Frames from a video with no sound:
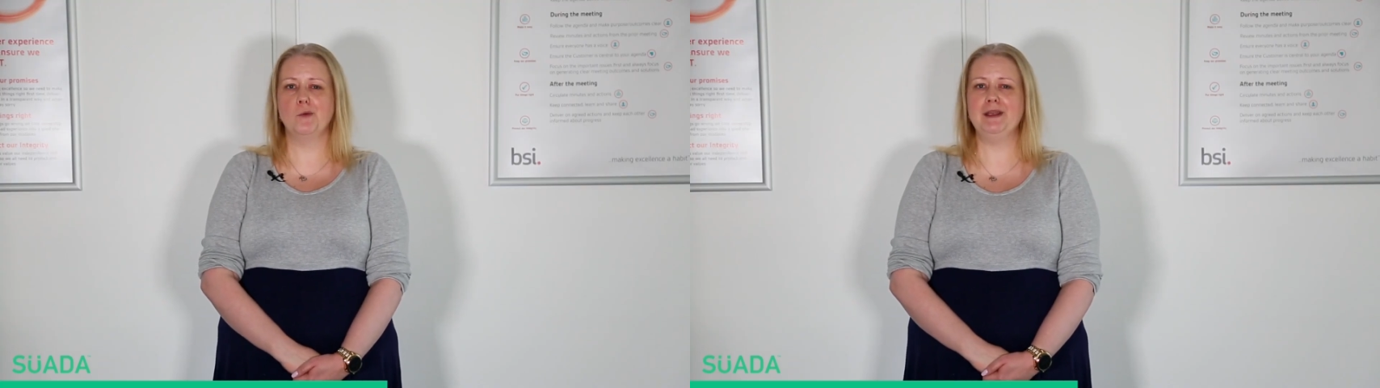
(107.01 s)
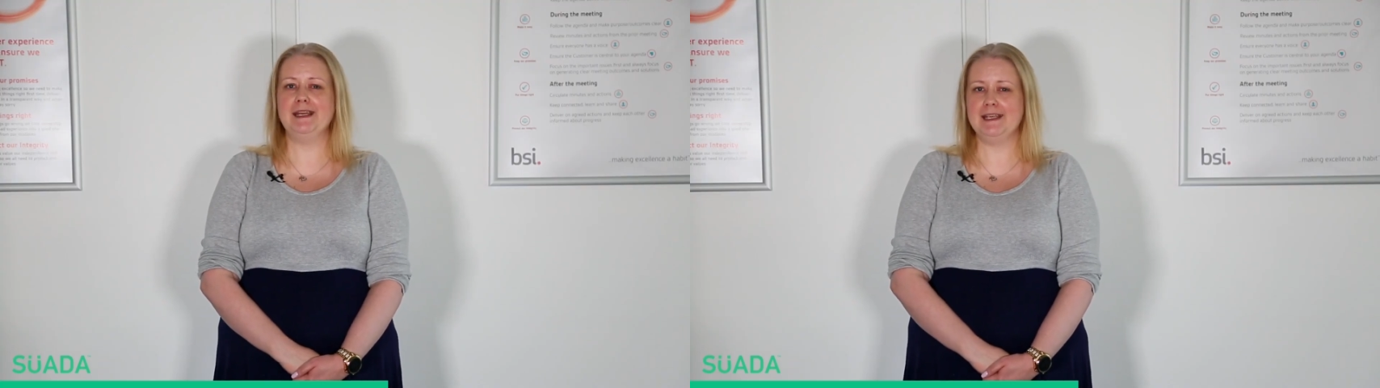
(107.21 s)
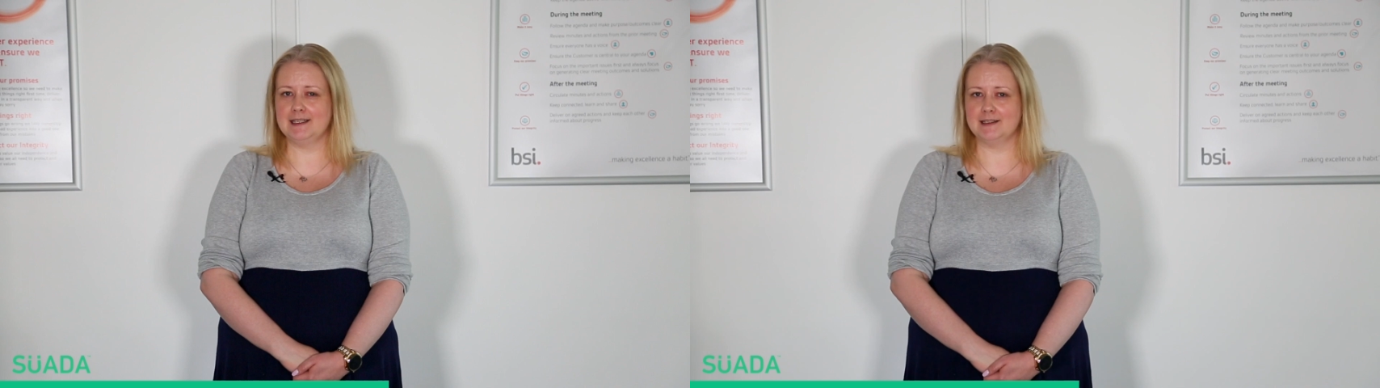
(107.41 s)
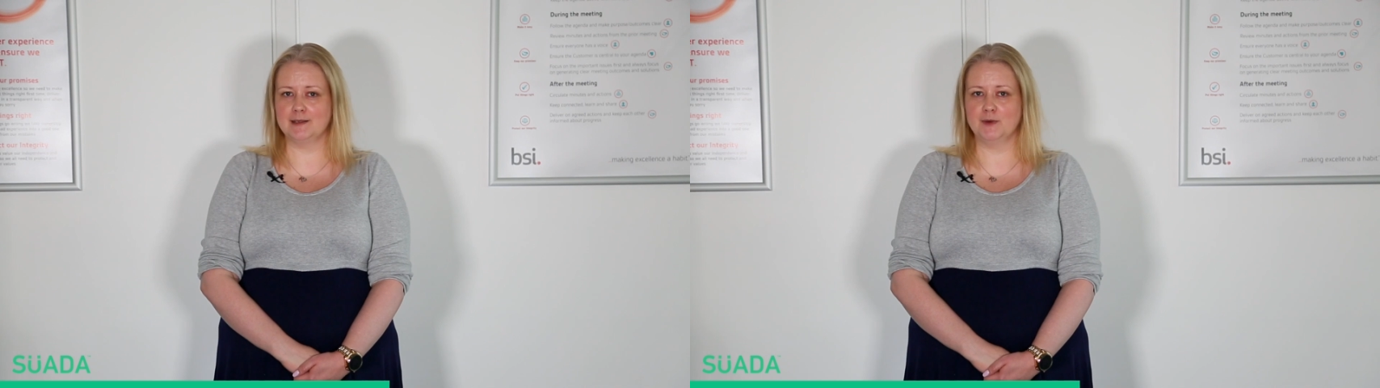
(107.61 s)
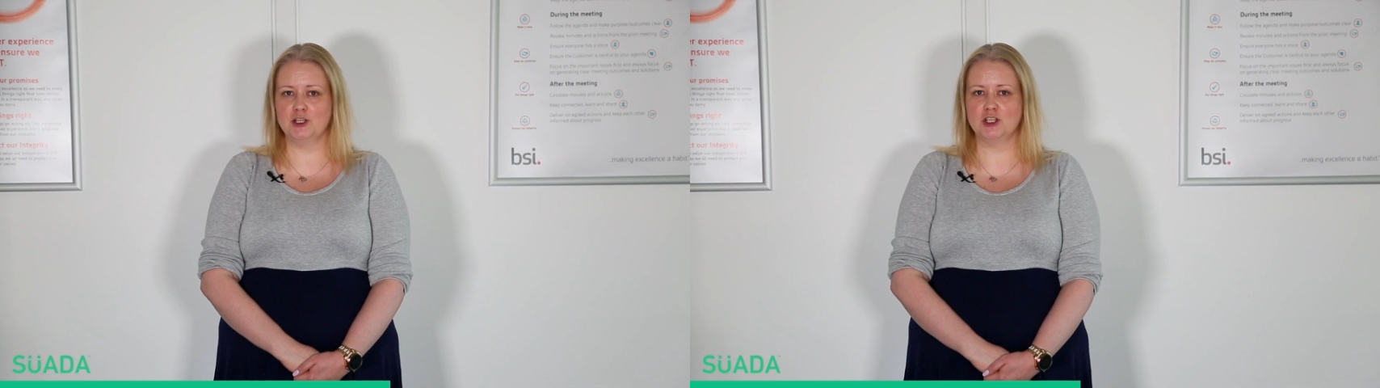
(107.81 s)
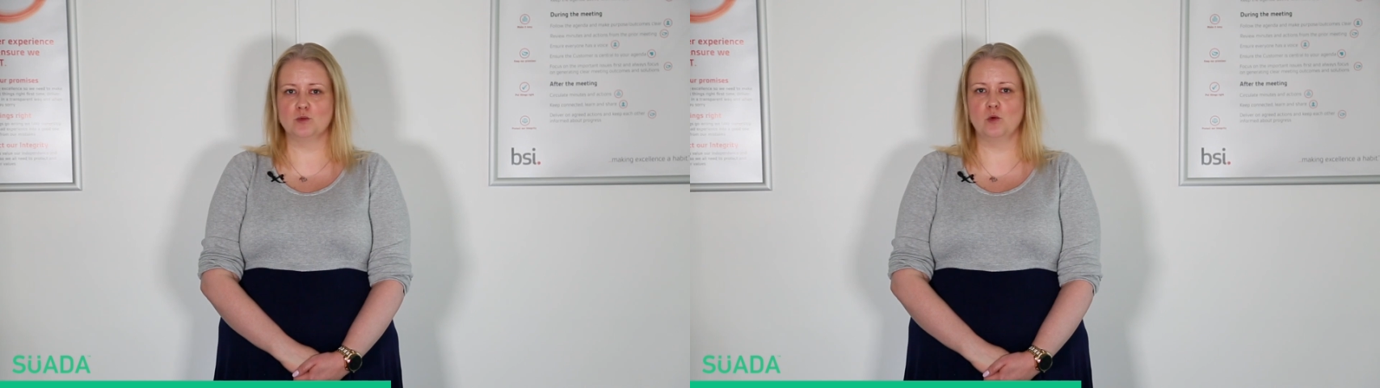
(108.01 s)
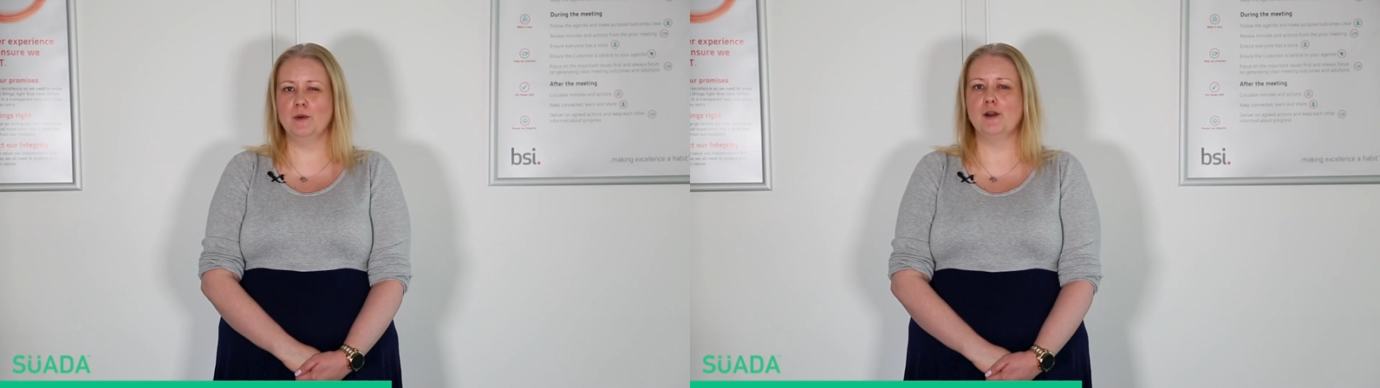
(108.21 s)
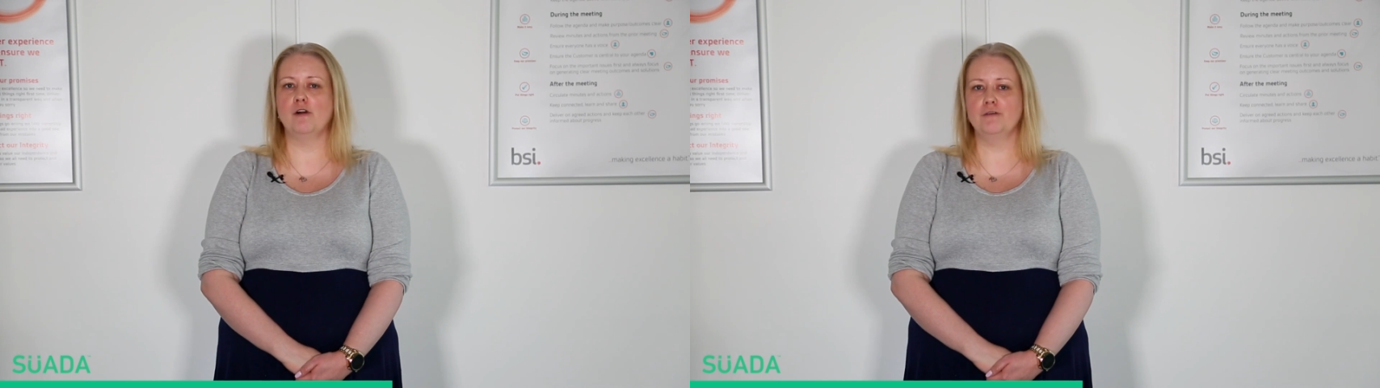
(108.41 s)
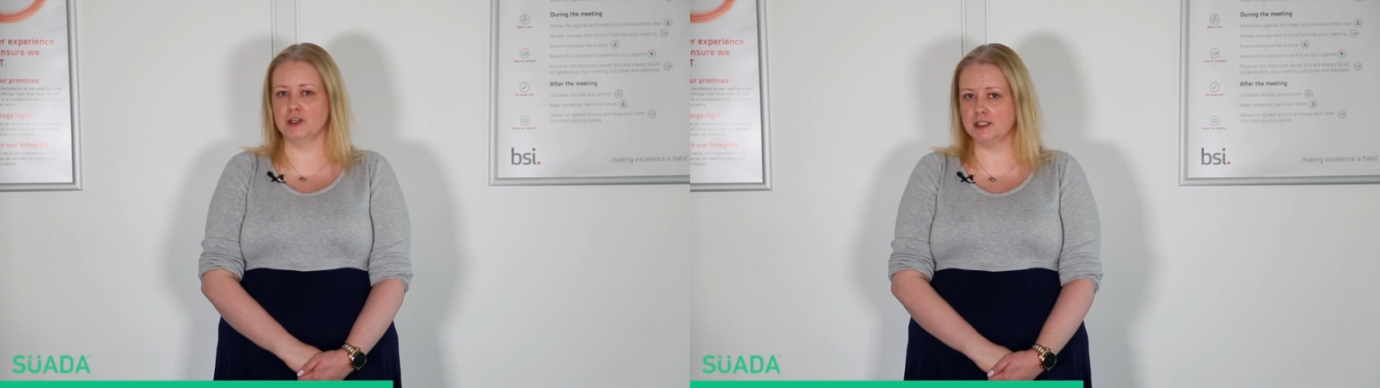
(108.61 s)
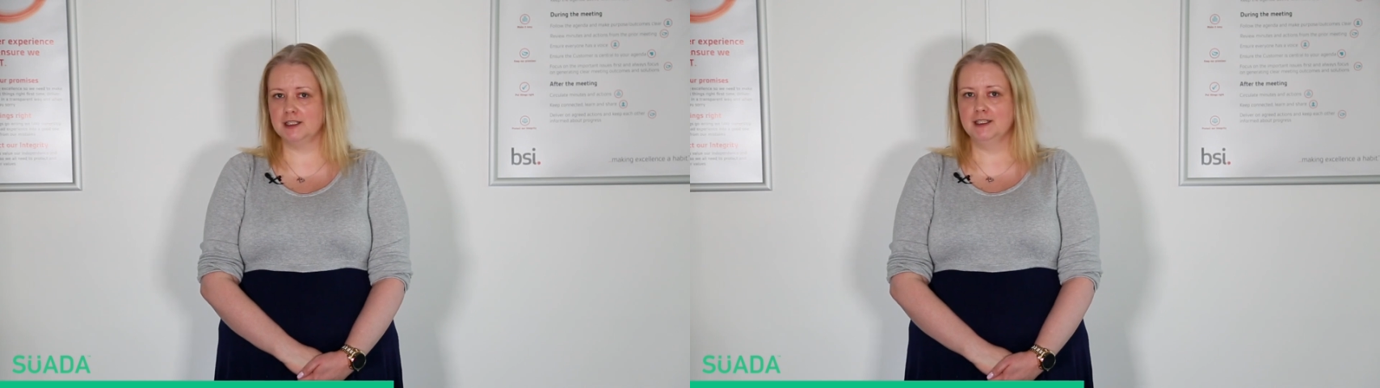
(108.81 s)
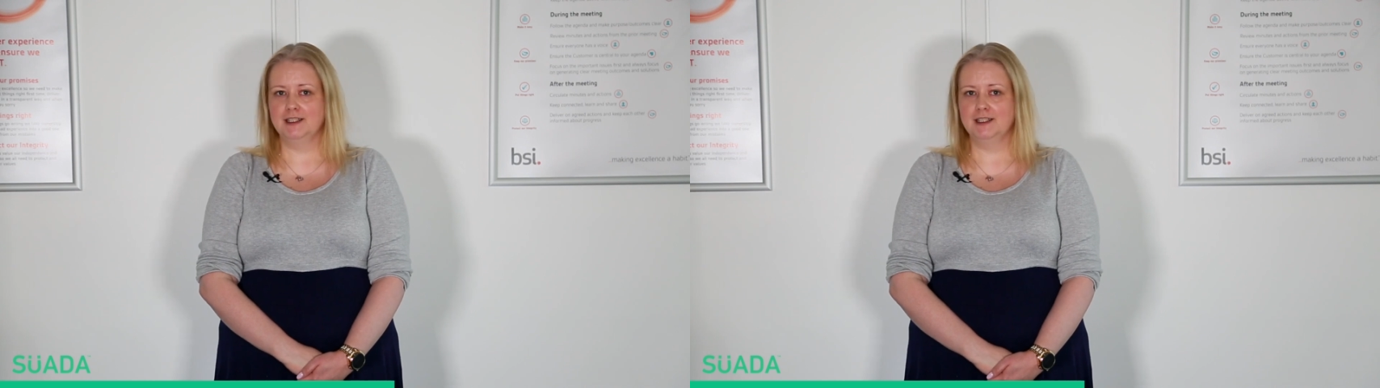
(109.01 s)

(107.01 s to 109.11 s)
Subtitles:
what we needed so much as what we offered.